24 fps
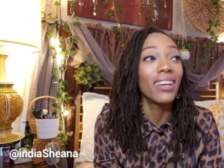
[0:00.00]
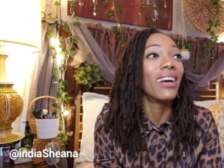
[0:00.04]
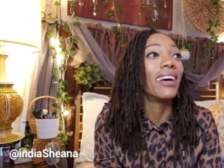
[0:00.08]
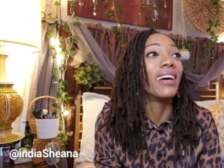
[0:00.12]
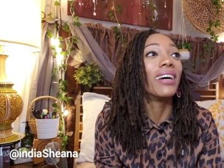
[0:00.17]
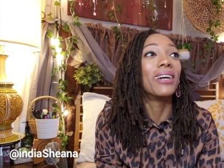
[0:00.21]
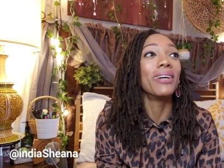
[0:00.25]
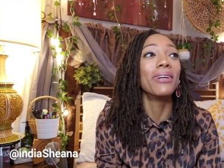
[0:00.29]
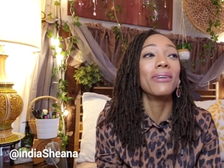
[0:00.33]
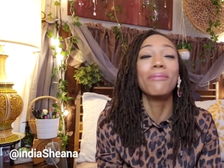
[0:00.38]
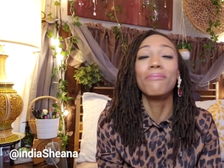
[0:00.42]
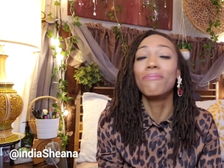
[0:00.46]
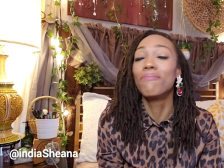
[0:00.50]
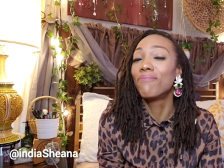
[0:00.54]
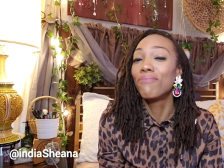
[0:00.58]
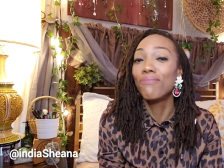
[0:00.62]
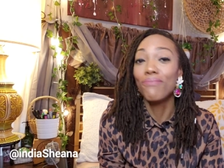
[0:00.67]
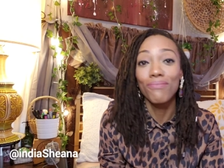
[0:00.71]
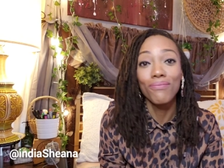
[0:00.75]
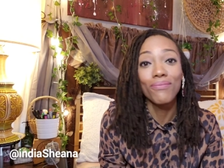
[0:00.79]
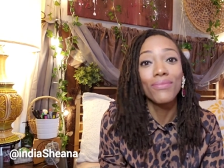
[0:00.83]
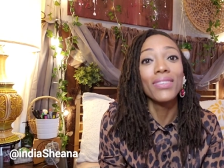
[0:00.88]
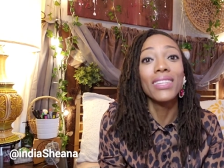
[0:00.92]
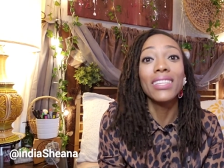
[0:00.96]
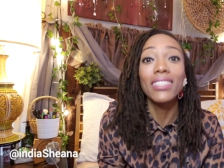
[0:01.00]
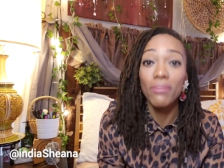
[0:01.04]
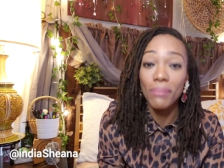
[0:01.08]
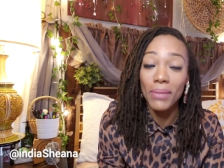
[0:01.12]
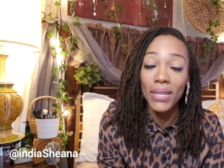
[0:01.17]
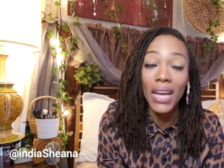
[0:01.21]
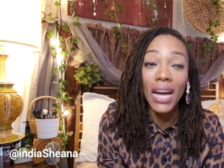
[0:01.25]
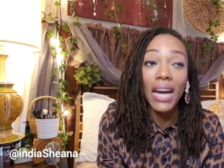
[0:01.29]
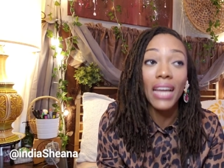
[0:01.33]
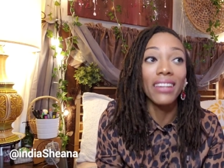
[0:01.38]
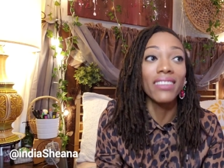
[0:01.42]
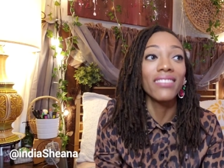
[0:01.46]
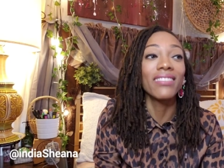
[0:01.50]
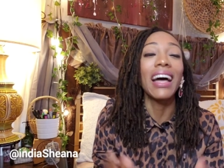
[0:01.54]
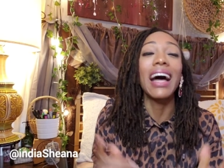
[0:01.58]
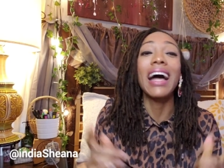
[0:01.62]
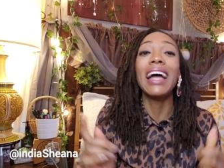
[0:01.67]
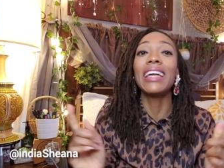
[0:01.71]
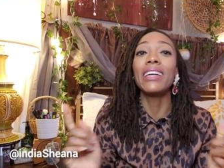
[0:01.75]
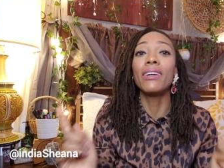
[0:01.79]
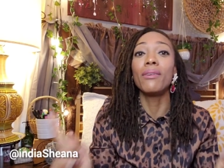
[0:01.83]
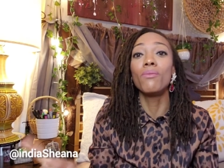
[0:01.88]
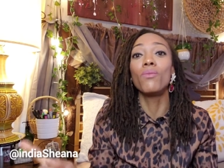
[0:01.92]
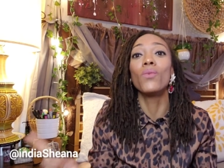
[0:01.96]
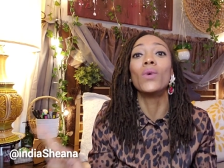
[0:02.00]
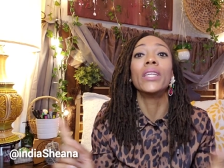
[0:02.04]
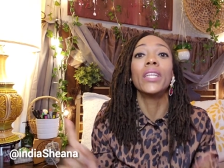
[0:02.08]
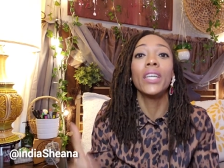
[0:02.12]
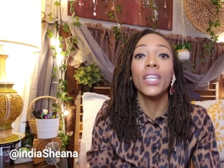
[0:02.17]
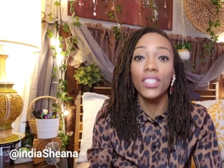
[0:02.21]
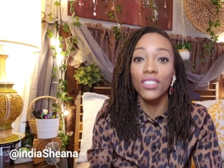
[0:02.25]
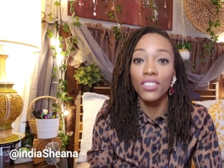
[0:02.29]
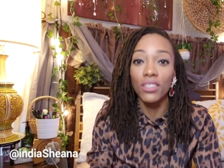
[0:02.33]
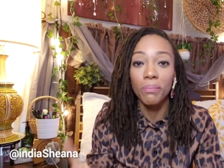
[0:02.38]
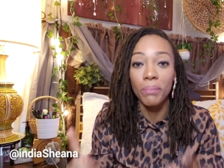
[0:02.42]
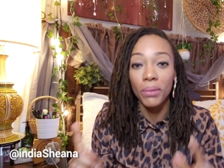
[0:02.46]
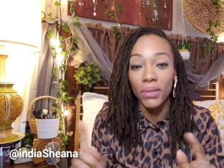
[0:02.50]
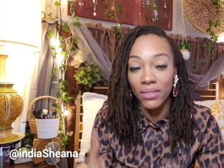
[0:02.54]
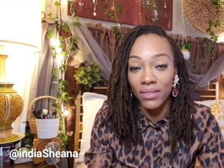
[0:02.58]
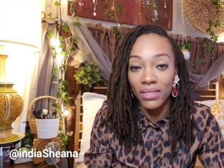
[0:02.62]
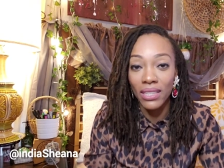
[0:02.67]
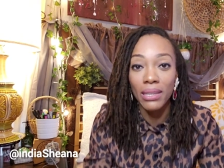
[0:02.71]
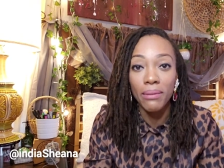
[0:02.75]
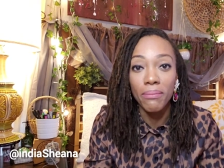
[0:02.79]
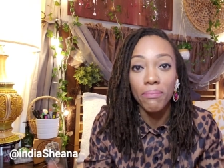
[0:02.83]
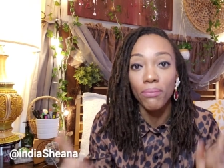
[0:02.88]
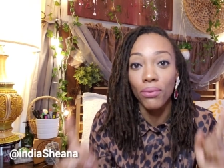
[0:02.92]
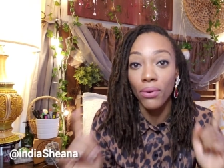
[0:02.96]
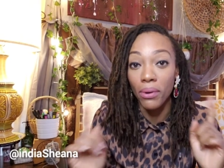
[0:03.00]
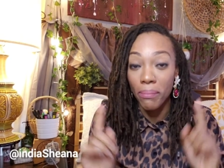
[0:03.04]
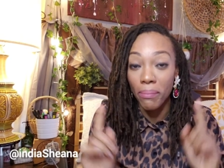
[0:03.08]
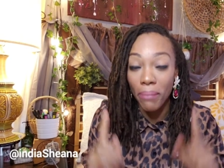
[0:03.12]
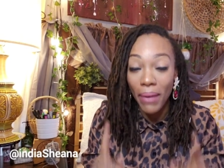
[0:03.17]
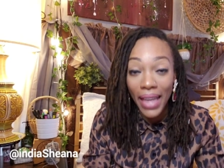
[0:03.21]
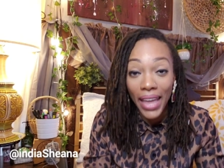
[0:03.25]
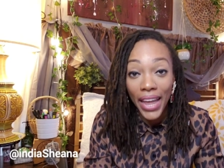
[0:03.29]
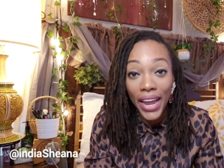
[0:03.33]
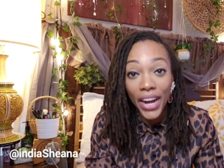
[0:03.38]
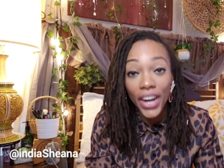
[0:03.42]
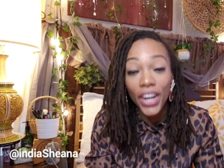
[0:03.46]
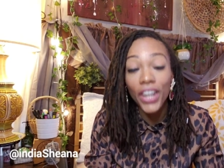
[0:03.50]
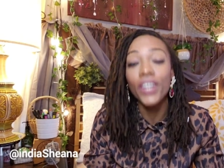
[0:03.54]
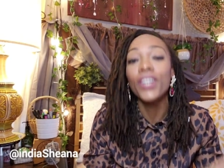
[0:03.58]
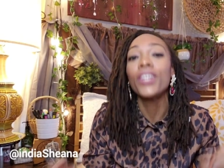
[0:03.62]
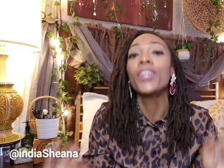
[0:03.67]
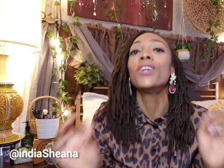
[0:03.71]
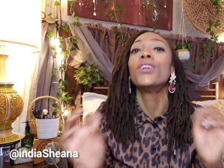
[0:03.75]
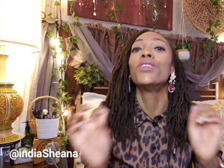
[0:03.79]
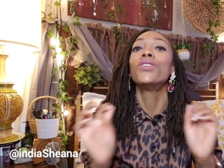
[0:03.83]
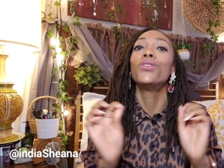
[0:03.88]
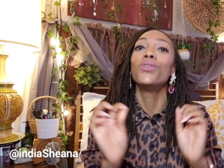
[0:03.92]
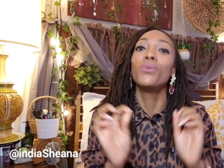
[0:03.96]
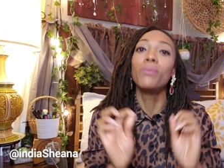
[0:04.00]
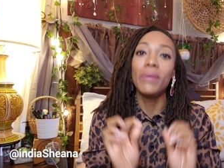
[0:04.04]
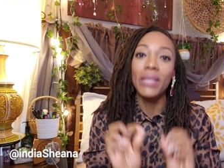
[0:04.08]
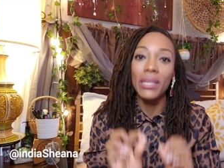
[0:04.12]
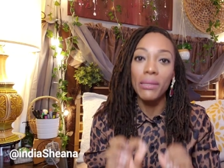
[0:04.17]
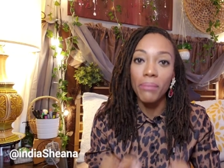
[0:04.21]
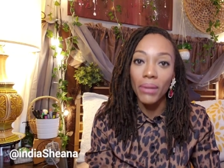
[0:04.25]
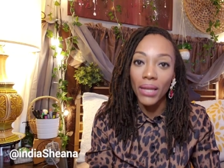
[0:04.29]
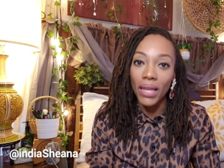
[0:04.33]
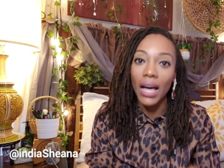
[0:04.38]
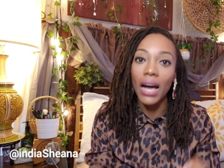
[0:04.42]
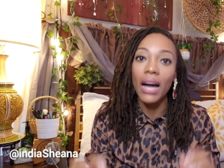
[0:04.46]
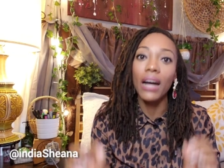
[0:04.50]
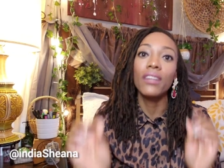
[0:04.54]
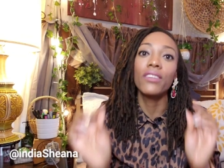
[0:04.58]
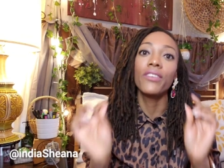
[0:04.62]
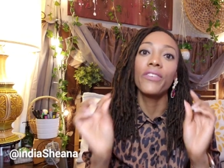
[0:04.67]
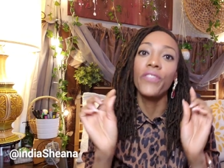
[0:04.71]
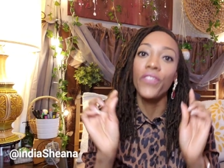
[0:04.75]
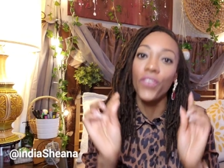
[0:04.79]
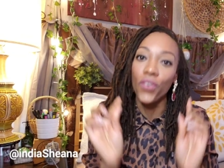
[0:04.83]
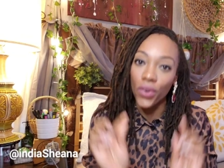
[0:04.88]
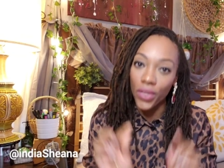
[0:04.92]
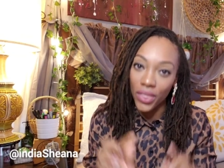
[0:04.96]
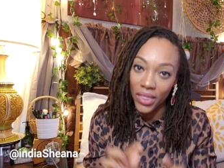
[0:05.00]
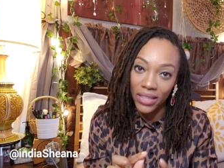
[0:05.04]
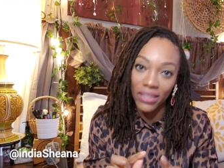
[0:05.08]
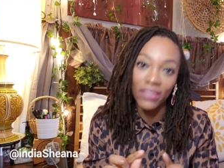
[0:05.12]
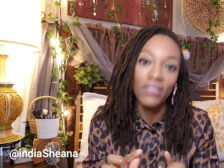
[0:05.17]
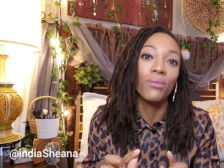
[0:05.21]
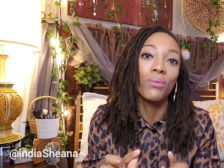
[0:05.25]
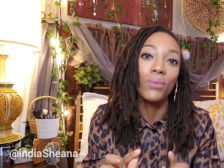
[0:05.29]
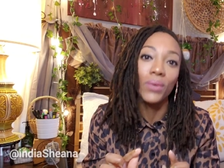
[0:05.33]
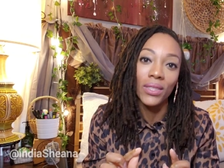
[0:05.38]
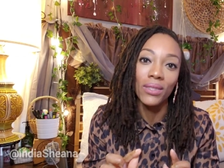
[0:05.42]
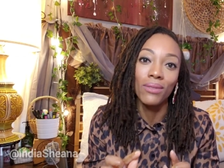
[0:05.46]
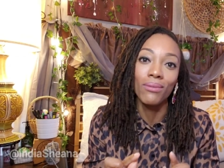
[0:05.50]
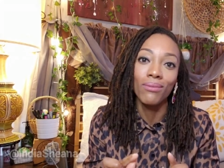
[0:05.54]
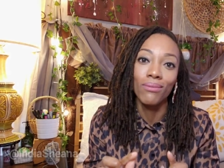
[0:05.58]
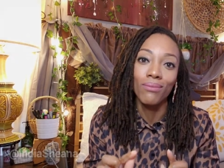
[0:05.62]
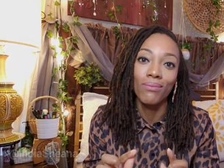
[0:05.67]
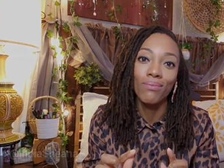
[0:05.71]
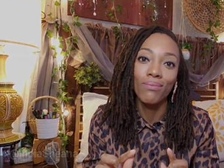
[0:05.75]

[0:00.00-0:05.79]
Um, let's be honest, I am 100% prepared to be blocked for this one.